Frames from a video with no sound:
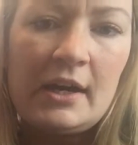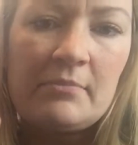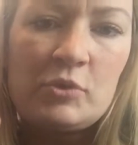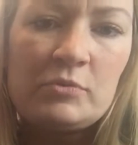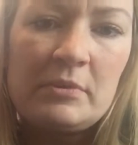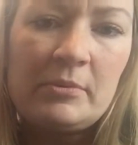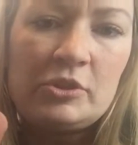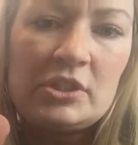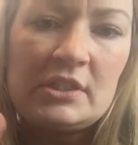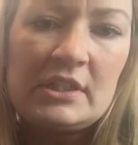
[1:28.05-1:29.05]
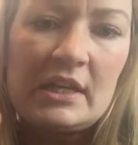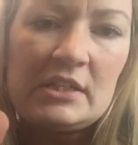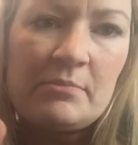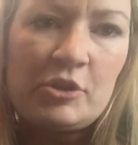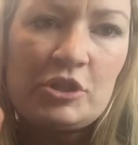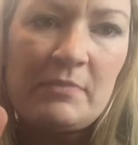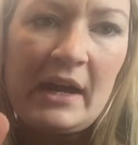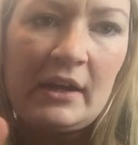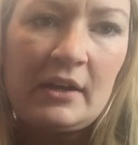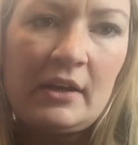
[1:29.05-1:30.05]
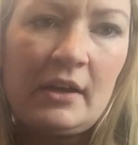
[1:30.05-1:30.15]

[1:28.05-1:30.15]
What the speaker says: Most people just tend to push back